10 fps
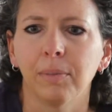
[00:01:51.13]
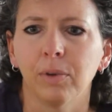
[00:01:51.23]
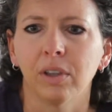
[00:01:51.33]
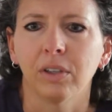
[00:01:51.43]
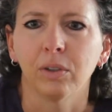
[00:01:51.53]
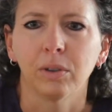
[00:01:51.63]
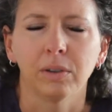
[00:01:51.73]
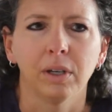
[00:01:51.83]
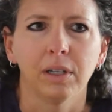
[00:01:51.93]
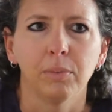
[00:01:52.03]

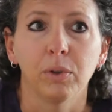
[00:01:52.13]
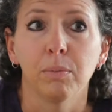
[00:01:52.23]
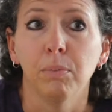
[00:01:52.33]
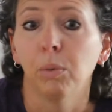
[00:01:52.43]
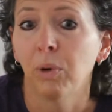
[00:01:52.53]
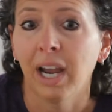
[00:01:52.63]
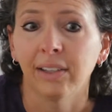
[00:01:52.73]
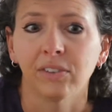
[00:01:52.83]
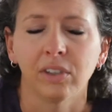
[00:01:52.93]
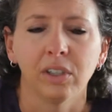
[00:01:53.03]
with mill
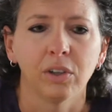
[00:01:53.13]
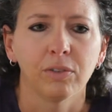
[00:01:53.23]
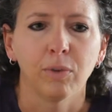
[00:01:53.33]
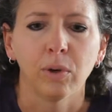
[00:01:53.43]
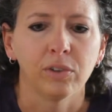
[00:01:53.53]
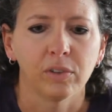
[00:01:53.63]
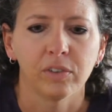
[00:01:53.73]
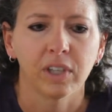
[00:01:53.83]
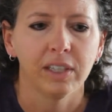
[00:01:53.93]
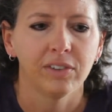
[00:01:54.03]
brats and other foreign
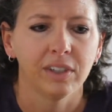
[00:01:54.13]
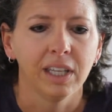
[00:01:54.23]
service kids.